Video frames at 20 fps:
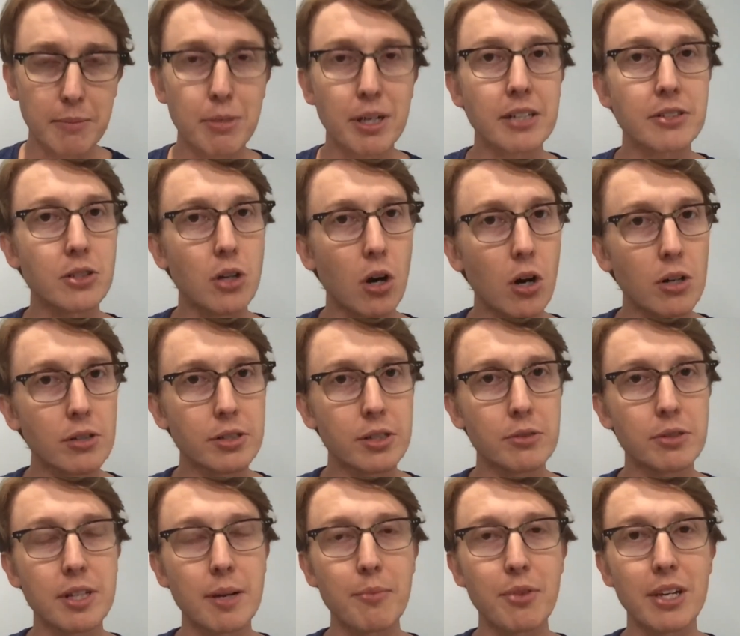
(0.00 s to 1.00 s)
but it's
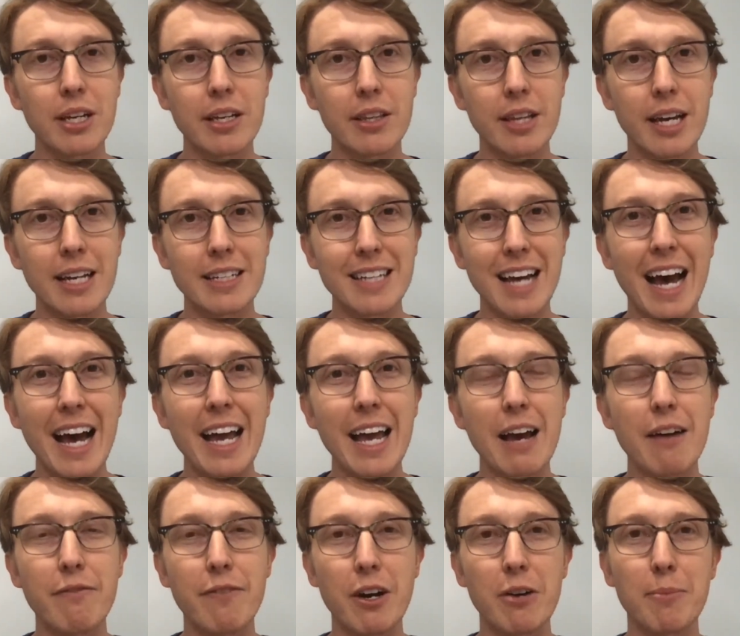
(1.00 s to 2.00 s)
also something that I
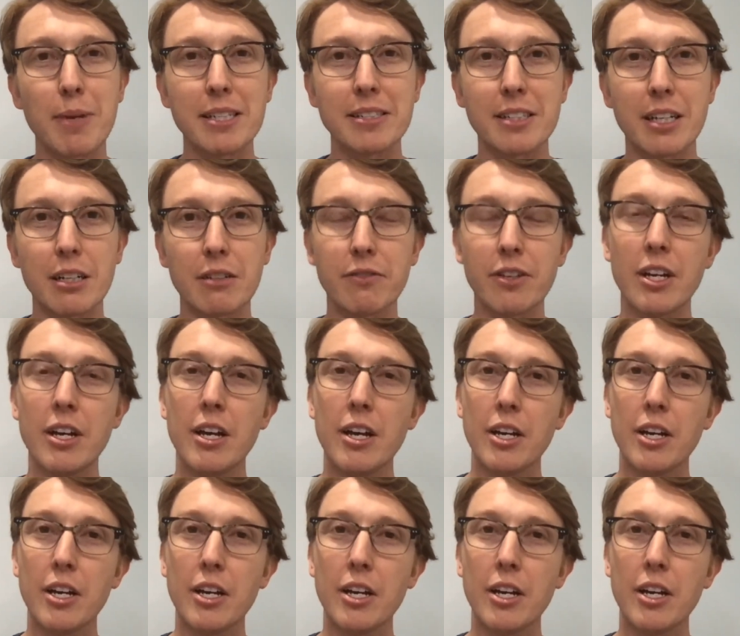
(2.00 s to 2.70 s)
have found myself